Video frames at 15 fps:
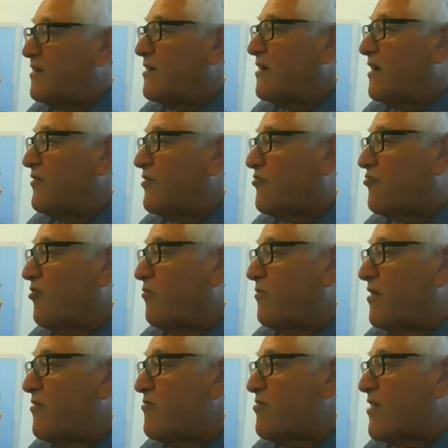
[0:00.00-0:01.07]
and the
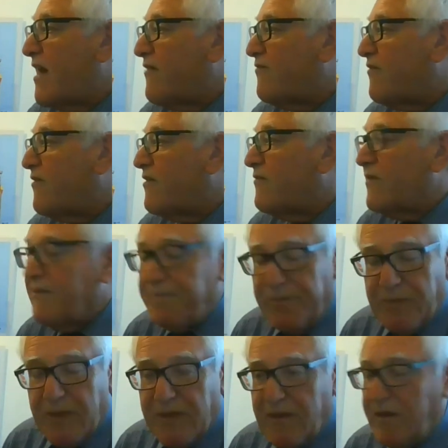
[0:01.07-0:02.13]
trombones have
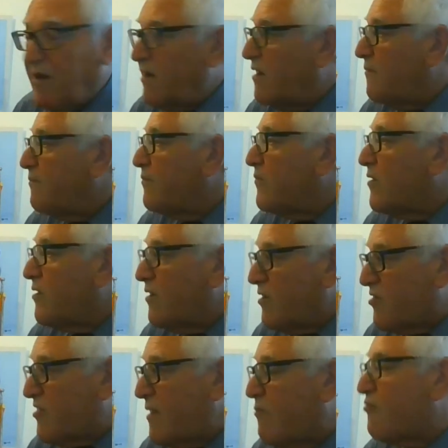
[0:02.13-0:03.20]
a
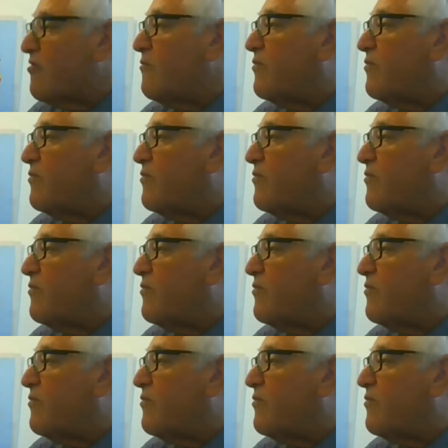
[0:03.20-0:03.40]
separate